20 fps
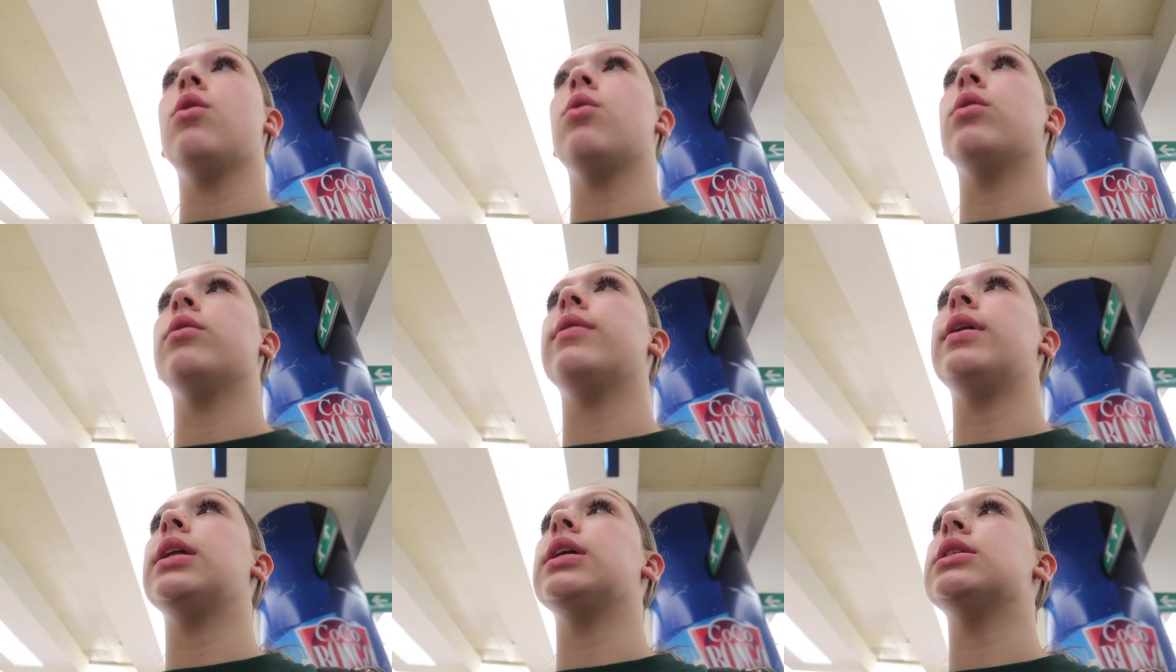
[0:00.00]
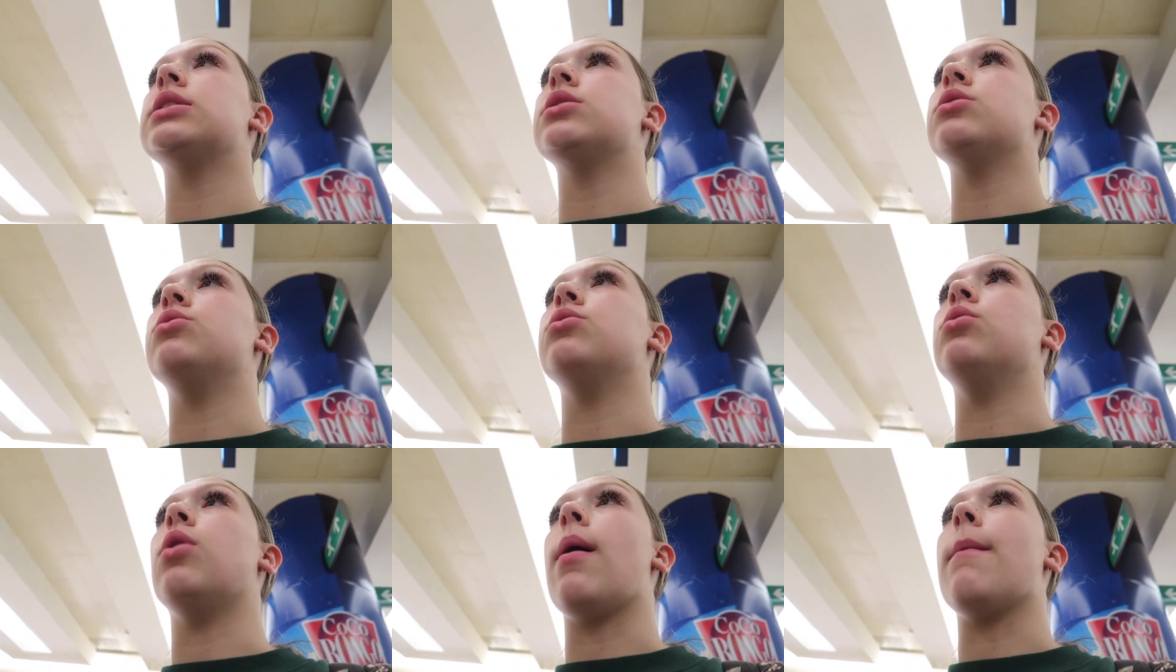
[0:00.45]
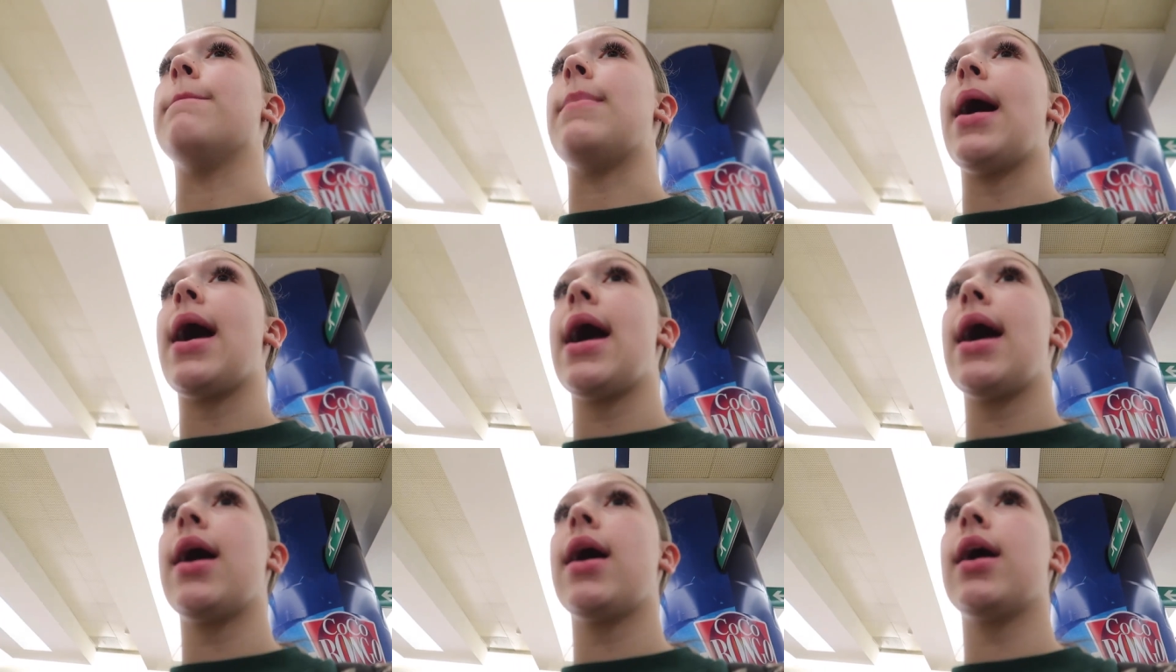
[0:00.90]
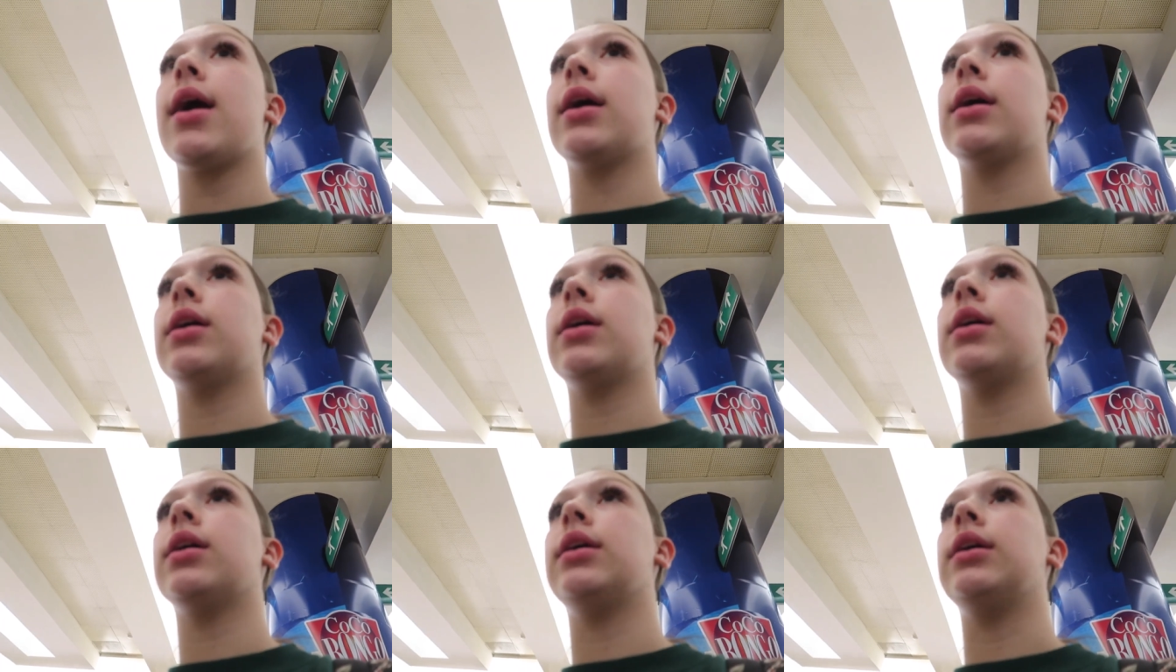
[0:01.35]
We're ready to unpack,
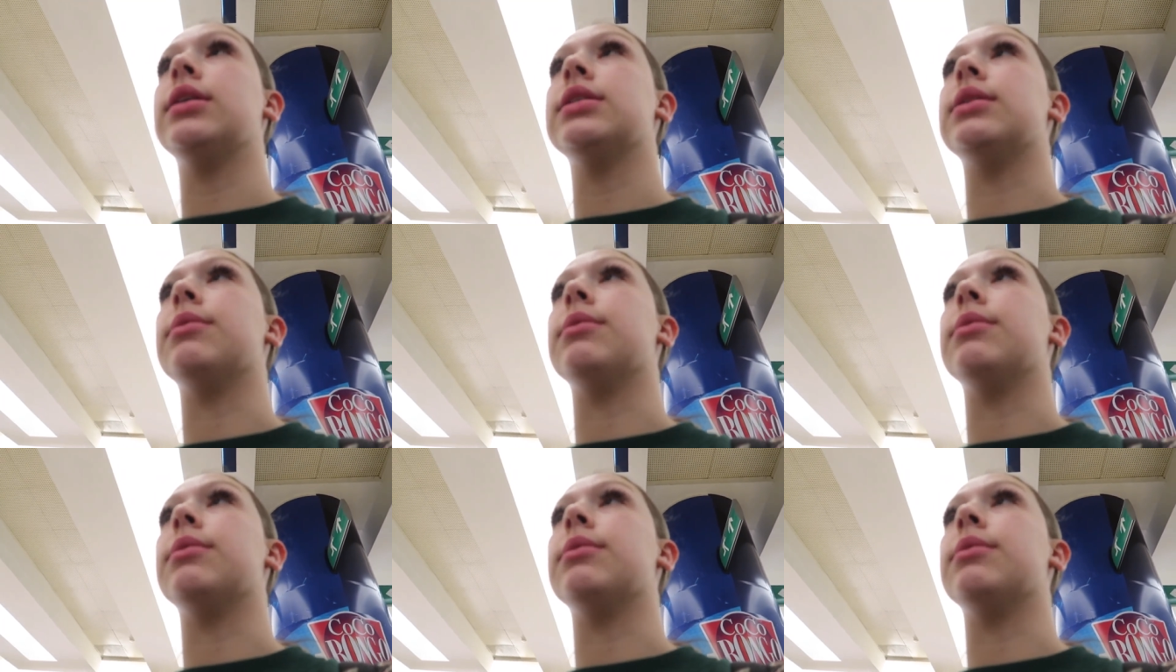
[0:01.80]
get